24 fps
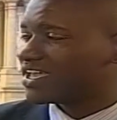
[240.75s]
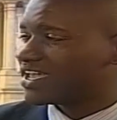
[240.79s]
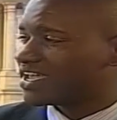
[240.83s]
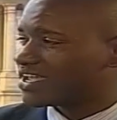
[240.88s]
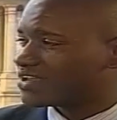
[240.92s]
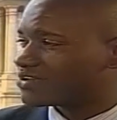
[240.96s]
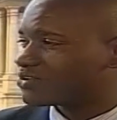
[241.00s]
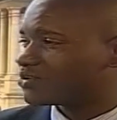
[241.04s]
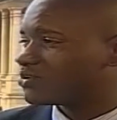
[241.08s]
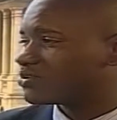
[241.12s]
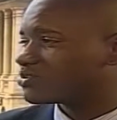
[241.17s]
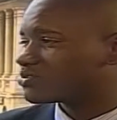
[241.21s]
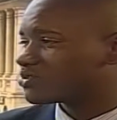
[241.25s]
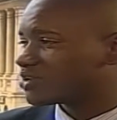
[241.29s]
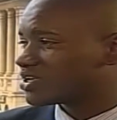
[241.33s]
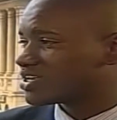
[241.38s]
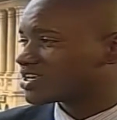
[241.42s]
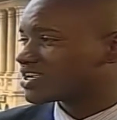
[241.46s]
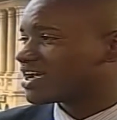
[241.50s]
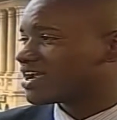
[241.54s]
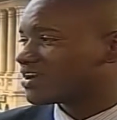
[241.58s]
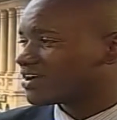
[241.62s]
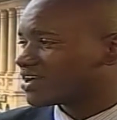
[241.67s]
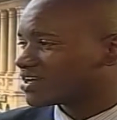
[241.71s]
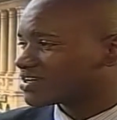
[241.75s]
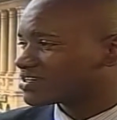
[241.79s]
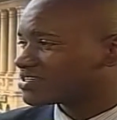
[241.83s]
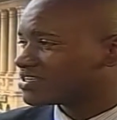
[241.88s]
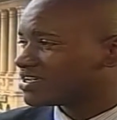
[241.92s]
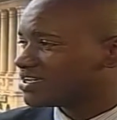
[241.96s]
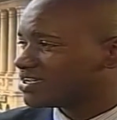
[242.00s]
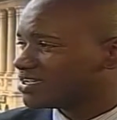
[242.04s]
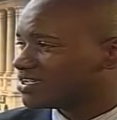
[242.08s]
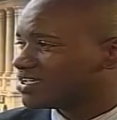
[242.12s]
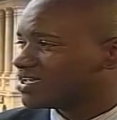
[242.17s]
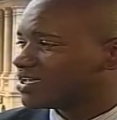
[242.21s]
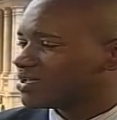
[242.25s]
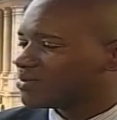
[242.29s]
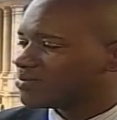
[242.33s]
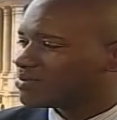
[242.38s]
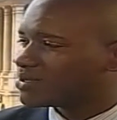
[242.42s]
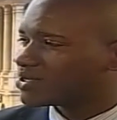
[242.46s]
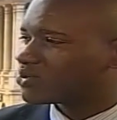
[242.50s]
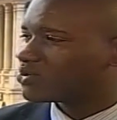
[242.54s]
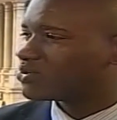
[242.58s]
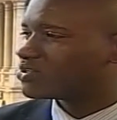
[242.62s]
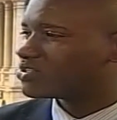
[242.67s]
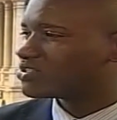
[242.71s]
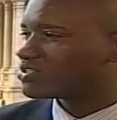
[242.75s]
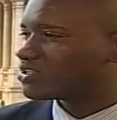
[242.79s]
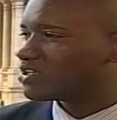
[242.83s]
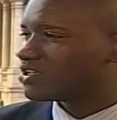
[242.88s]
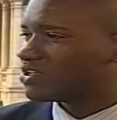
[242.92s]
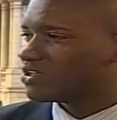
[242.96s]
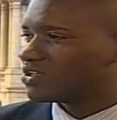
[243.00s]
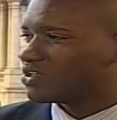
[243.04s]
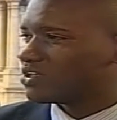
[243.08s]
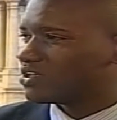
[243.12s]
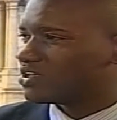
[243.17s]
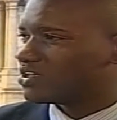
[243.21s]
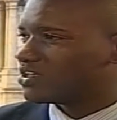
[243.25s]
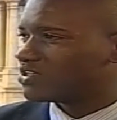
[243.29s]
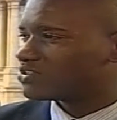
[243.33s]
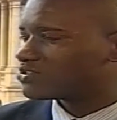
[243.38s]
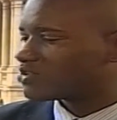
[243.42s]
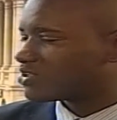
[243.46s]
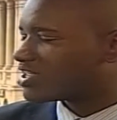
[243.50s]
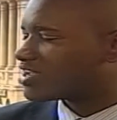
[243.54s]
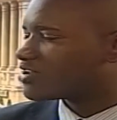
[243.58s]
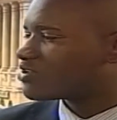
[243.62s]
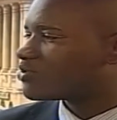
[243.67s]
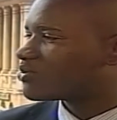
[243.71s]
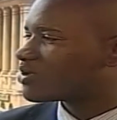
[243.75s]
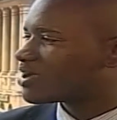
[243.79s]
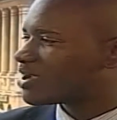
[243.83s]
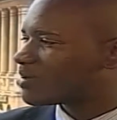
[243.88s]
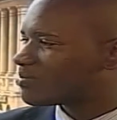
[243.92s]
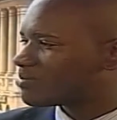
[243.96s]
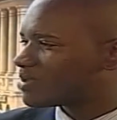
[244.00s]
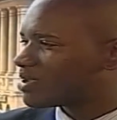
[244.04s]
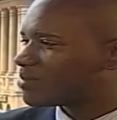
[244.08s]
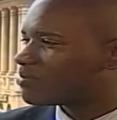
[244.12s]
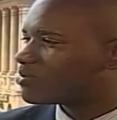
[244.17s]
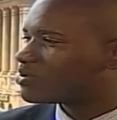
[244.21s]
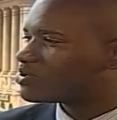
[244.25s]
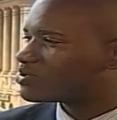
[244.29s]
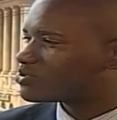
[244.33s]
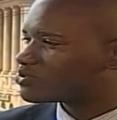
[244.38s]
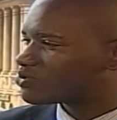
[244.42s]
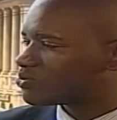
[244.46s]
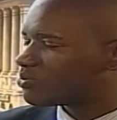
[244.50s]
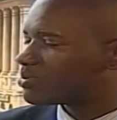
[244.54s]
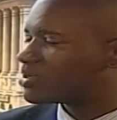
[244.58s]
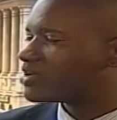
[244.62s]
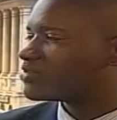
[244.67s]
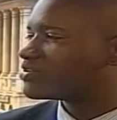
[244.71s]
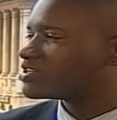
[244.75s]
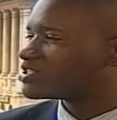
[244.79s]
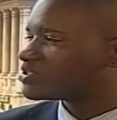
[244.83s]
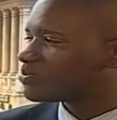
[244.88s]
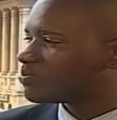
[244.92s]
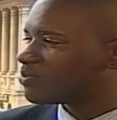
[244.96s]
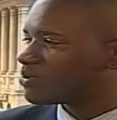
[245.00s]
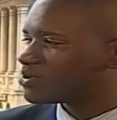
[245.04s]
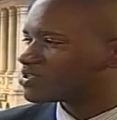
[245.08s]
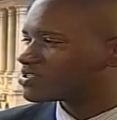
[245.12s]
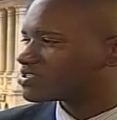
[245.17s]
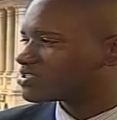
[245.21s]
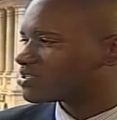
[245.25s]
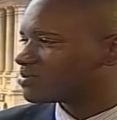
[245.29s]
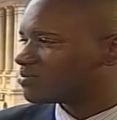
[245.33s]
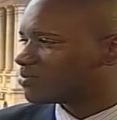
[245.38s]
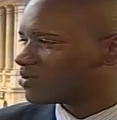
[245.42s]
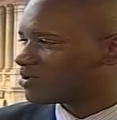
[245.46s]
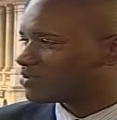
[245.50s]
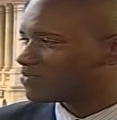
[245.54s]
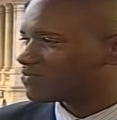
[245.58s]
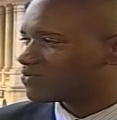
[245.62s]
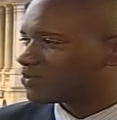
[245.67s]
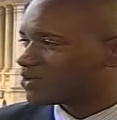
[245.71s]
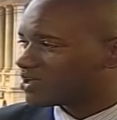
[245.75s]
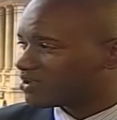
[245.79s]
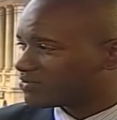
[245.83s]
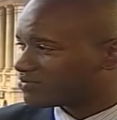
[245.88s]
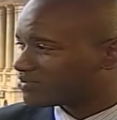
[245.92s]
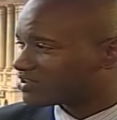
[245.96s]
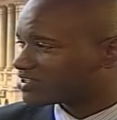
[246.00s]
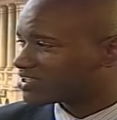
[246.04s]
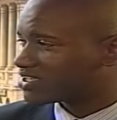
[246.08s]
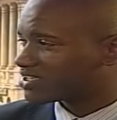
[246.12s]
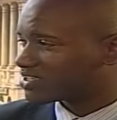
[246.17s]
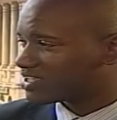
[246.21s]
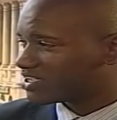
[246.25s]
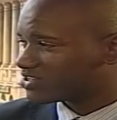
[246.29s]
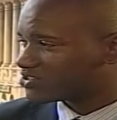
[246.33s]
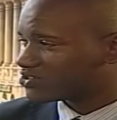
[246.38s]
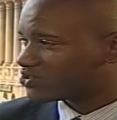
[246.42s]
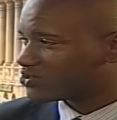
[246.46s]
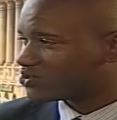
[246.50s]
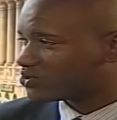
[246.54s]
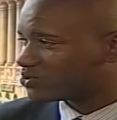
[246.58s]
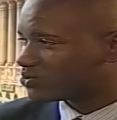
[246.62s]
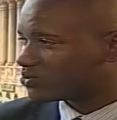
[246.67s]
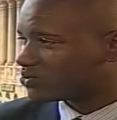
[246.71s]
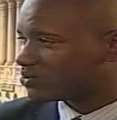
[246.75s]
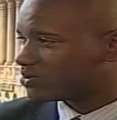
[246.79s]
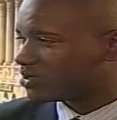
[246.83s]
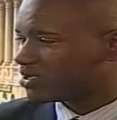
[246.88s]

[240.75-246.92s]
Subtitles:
and also in character, so that you can be able to be responsible for everything that you do.